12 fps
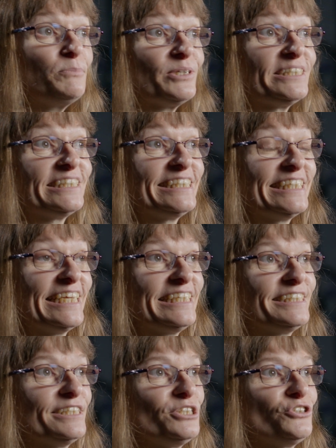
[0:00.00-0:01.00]
but
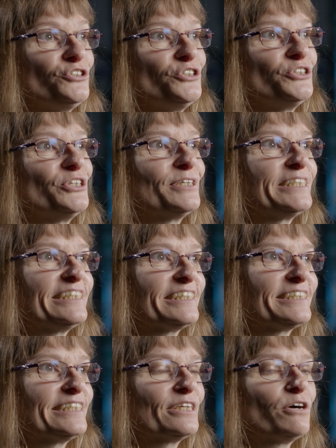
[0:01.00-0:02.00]
dedicated to
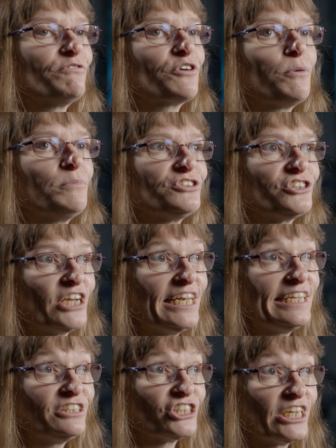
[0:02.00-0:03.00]
testing of
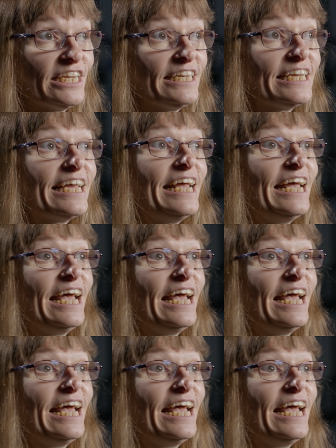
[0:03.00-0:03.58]
combustion engine.